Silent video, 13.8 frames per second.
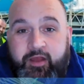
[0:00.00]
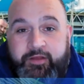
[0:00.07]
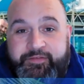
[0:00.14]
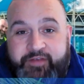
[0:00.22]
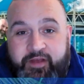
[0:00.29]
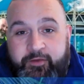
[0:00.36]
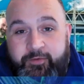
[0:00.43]

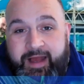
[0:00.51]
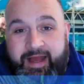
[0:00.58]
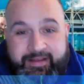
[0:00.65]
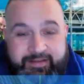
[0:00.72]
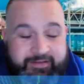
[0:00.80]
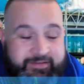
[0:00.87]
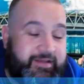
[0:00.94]
So
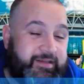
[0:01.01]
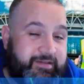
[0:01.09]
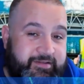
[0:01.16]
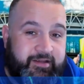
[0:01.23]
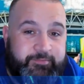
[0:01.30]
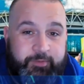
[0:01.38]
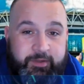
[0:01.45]
as I said, this
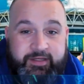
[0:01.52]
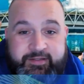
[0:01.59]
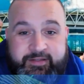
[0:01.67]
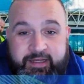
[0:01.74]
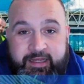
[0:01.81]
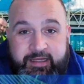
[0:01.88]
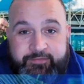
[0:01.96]
does bring us to
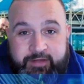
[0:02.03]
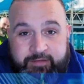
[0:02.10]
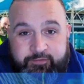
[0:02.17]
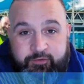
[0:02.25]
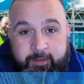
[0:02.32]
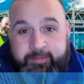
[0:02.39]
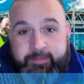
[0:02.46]
the end of
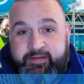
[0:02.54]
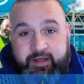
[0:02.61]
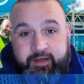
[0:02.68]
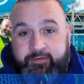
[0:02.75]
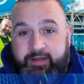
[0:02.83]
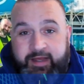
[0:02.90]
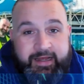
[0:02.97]
another
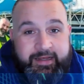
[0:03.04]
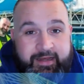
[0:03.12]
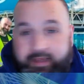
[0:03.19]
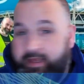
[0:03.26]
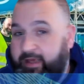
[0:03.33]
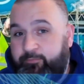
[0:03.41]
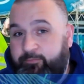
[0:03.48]
episode. And
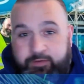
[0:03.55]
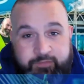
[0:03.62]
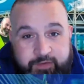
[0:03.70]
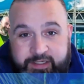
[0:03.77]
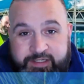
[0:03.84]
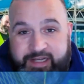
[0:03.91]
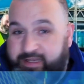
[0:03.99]
again, we
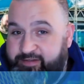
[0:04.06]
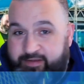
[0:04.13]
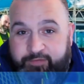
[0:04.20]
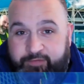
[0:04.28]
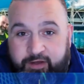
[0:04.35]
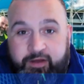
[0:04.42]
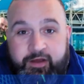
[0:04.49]
finish as
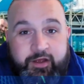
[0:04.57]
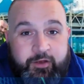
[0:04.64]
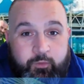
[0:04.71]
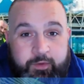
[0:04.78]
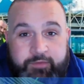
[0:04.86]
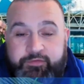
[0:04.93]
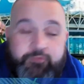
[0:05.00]
ever
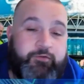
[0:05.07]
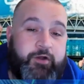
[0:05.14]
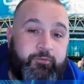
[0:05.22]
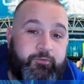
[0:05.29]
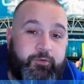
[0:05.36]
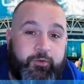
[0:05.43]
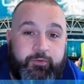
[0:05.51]
with the
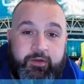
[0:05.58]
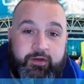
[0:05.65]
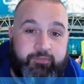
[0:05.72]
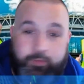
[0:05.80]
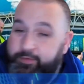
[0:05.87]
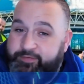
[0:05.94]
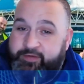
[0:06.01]
roll call
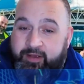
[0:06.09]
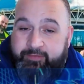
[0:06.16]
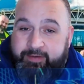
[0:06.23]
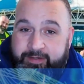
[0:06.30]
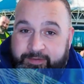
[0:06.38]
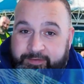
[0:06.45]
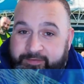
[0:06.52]
of what's
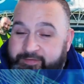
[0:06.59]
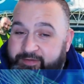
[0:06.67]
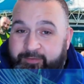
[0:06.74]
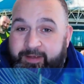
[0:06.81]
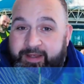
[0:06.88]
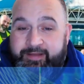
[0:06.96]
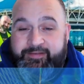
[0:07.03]
going on.
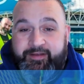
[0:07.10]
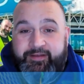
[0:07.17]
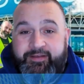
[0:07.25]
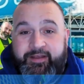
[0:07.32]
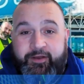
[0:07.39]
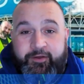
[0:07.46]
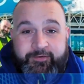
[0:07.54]
So Inside
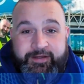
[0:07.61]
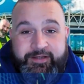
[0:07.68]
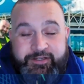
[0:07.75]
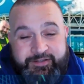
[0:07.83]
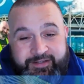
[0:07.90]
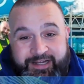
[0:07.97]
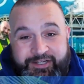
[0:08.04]
the
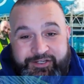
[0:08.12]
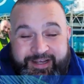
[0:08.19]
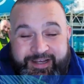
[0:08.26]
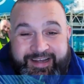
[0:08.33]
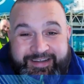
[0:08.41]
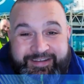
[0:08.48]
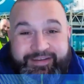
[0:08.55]

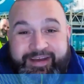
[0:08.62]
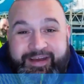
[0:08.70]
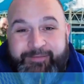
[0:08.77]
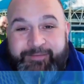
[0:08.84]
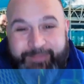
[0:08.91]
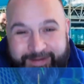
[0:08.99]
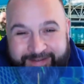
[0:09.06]
Orange/Yellow
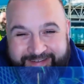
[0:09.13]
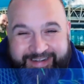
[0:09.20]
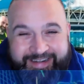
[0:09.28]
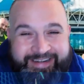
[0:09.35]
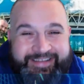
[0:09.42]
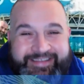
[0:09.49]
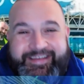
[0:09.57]

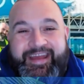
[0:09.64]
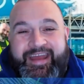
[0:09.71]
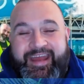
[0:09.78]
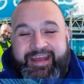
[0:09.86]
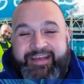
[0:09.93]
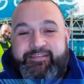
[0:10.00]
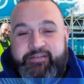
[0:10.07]
podcast
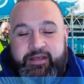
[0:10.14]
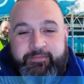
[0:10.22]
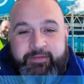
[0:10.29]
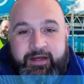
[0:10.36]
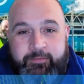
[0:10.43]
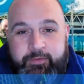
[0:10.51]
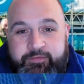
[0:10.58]
is
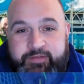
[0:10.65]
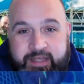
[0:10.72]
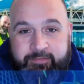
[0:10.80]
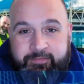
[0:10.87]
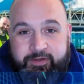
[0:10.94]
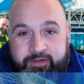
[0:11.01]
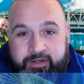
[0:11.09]
teaming up with
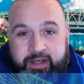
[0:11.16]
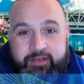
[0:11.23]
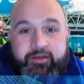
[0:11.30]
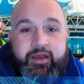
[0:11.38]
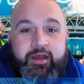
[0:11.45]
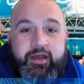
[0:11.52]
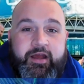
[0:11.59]
Team Goddo